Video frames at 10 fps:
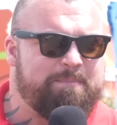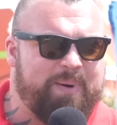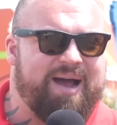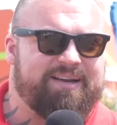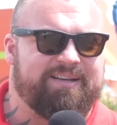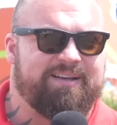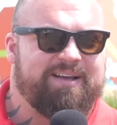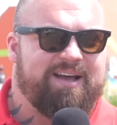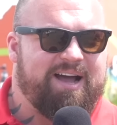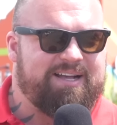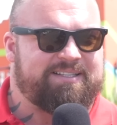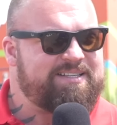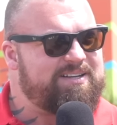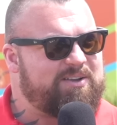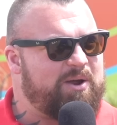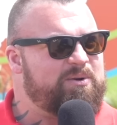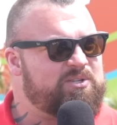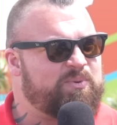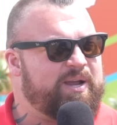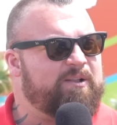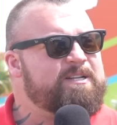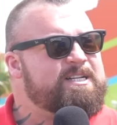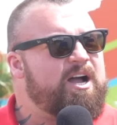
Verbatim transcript: bad at Conan's Wheel.